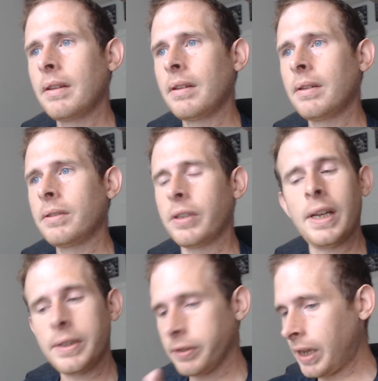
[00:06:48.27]
so yeah,
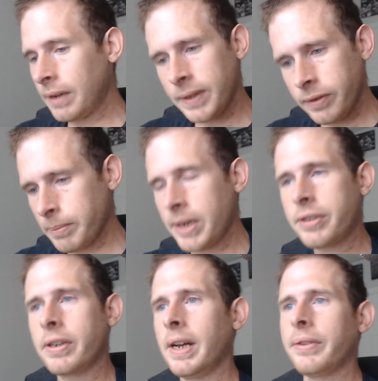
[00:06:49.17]
there's a lot of
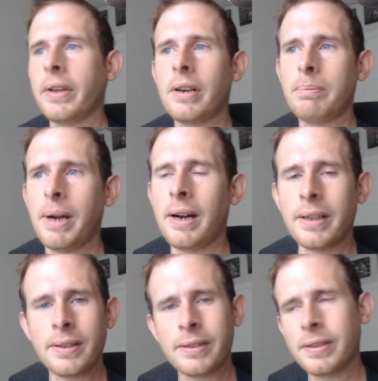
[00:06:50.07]
information out there about
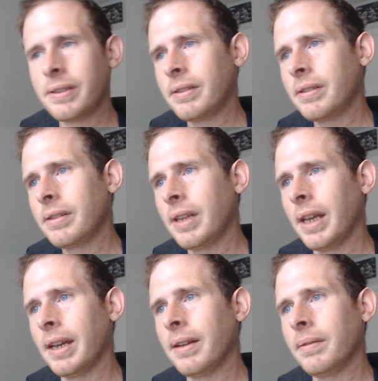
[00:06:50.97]
it
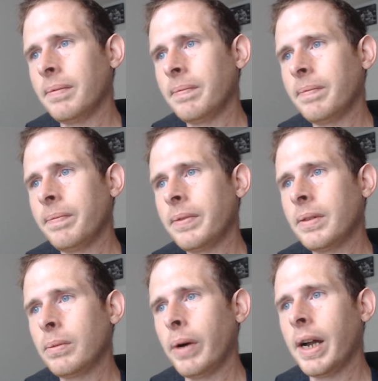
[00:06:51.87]
and
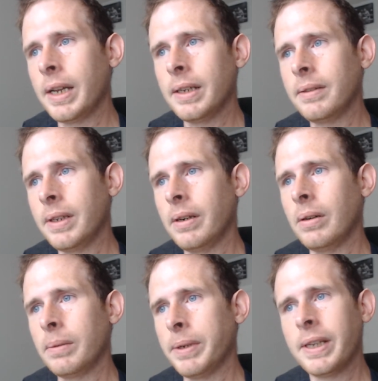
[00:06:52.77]
why you
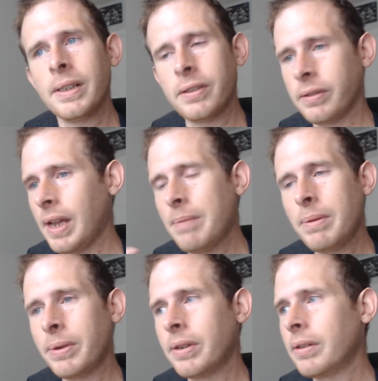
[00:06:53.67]
know because I
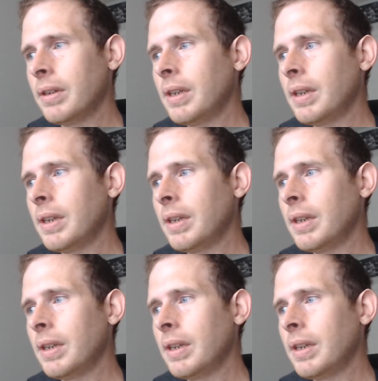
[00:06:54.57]
remember